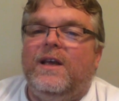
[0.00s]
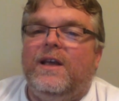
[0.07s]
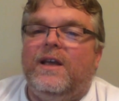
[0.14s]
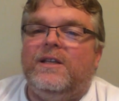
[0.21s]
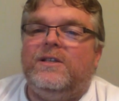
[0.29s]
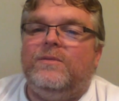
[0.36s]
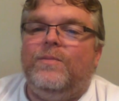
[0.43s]

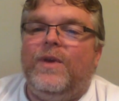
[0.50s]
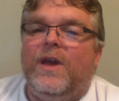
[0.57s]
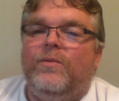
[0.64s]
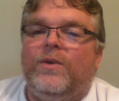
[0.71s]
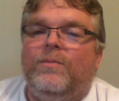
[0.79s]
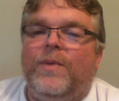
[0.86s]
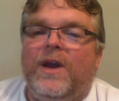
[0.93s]
It's
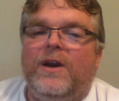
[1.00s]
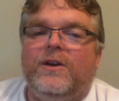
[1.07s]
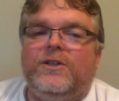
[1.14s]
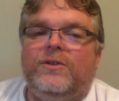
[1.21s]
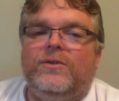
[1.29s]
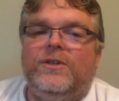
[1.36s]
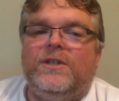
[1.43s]
made with pear
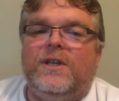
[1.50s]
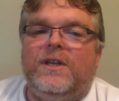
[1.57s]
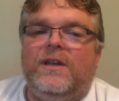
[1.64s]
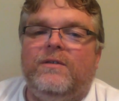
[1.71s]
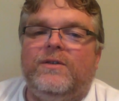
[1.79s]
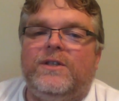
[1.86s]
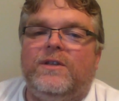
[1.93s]
juice
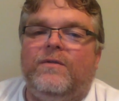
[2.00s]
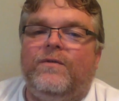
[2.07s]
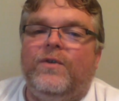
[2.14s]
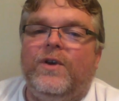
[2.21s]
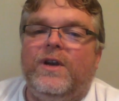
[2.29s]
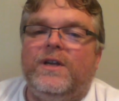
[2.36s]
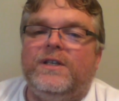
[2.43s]
that gives the
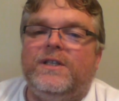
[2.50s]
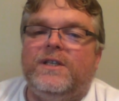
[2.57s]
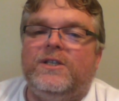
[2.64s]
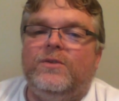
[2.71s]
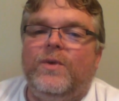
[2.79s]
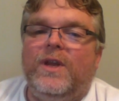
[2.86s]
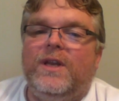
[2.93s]
fruitiness and
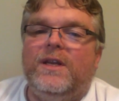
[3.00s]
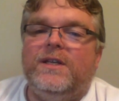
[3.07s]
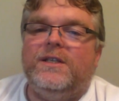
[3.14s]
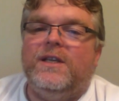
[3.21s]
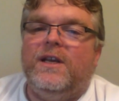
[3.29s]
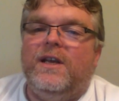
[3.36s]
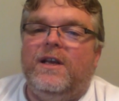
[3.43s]

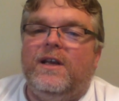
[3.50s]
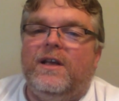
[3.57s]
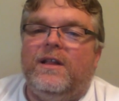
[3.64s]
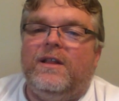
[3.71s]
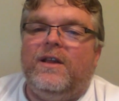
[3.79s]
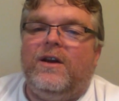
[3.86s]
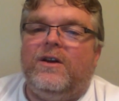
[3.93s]
sweetness.
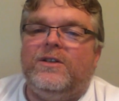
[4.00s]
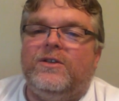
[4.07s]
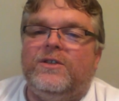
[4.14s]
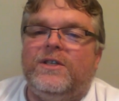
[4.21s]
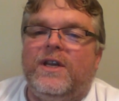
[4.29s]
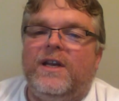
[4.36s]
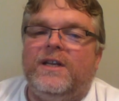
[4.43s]
They also
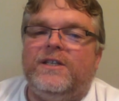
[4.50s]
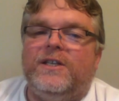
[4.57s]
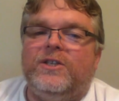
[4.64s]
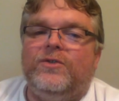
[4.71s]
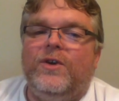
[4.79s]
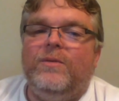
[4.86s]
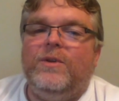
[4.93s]
say it's
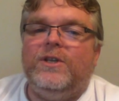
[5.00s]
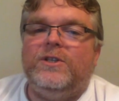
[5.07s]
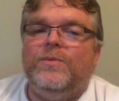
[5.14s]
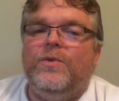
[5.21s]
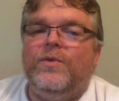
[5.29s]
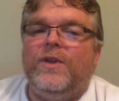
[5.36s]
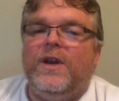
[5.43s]
extremely
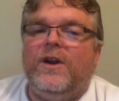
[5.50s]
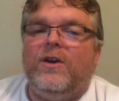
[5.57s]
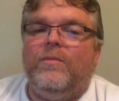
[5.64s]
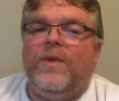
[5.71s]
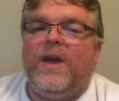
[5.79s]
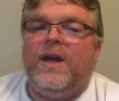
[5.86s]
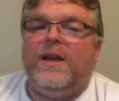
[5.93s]
smooth and
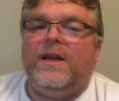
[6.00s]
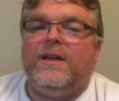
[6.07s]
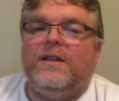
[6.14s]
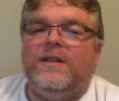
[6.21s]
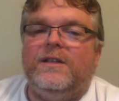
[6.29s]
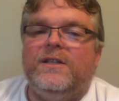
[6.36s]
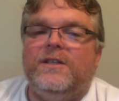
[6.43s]

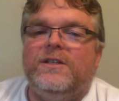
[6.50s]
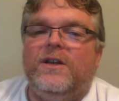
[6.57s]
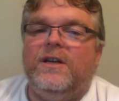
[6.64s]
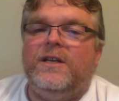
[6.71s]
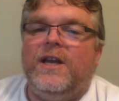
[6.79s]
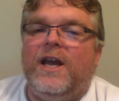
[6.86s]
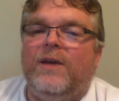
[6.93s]
aromatic. This is
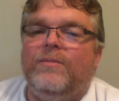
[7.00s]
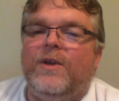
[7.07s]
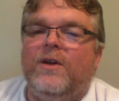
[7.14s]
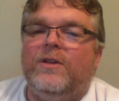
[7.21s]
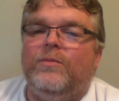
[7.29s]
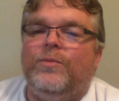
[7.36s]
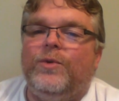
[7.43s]
on tap
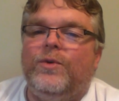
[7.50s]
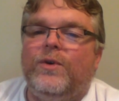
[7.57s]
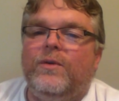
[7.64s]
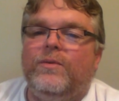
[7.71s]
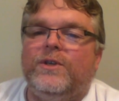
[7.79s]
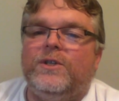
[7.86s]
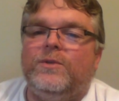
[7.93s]
now at the
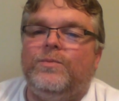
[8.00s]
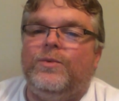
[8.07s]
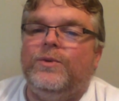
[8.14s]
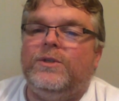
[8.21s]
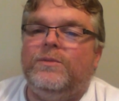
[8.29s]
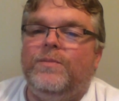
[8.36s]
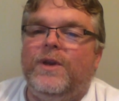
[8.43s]
brewery with
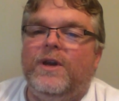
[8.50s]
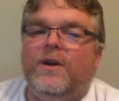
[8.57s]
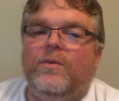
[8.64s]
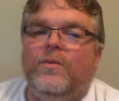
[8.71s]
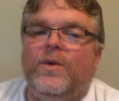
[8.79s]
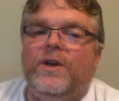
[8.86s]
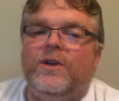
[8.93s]
Spruce
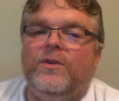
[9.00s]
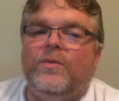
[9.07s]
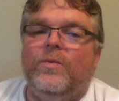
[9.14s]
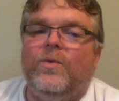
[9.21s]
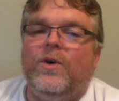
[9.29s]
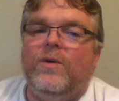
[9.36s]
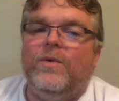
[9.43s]
Beer, Winter
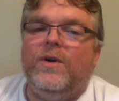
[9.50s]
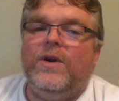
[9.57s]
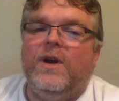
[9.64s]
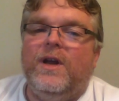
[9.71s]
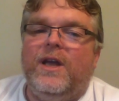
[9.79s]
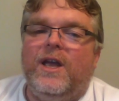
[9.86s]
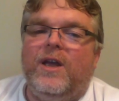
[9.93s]

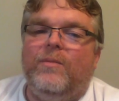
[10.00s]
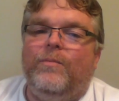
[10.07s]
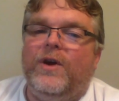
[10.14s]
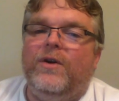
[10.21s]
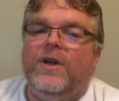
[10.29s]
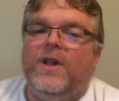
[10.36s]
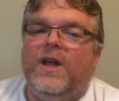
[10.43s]
Warmer,
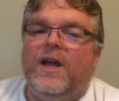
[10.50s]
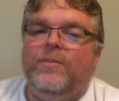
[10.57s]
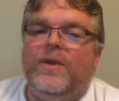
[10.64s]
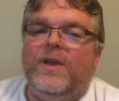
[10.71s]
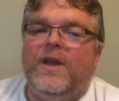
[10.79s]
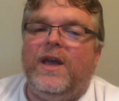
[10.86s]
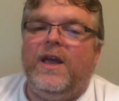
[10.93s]
Imperial
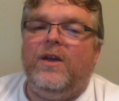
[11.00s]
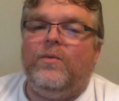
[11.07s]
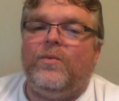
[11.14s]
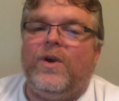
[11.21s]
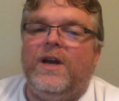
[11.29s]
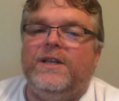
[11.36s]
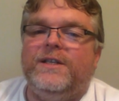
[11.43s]

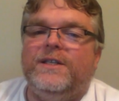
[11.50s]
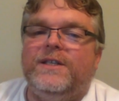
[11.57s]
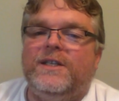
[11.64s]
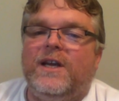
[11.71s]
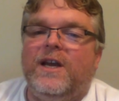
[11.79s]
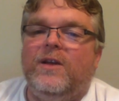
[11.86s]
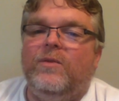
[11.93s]
IPA,
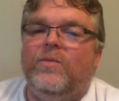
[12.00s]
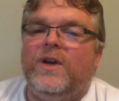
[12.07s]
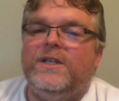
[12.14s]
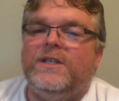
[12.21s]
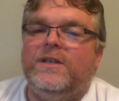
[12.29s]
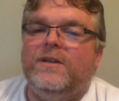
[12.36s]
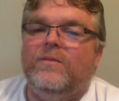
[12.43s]
Reisenstein
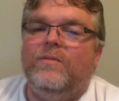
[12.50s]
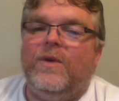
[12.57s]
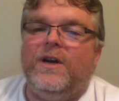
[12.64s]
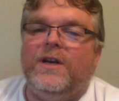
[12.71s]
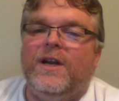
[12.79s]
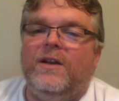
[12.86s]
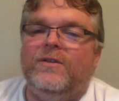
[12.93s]
Weissen,
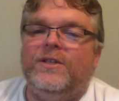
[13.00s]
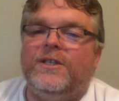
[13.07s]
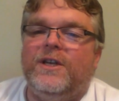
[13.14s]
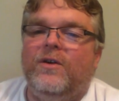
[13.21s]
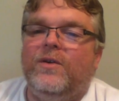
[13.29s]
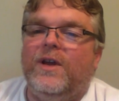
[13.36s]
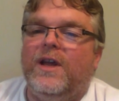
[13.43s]
Martello
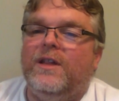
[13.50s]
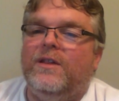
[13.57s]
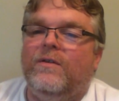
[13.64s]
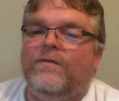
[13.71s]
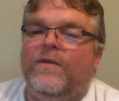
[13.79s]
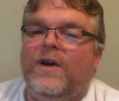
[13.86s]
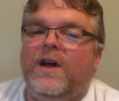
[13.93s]
Stout, and
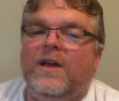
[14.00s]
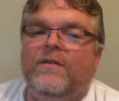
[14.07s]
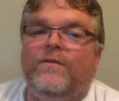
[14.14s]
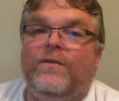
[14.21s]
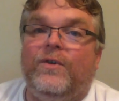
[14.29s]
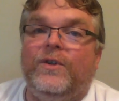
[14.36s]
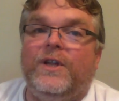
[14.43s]
their
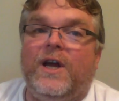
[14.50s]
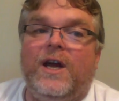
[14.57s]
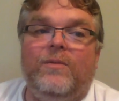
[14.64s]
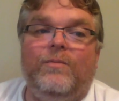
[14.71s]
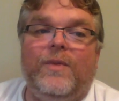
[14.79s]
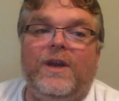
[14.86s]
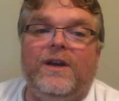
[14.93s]
5
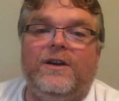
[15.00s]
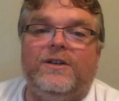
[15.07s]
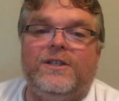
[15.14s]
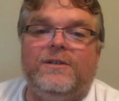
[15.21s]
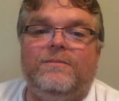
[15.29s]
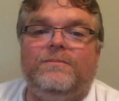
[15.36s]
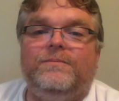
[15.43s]
full-time
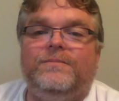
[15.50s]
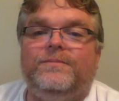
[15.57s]
beers.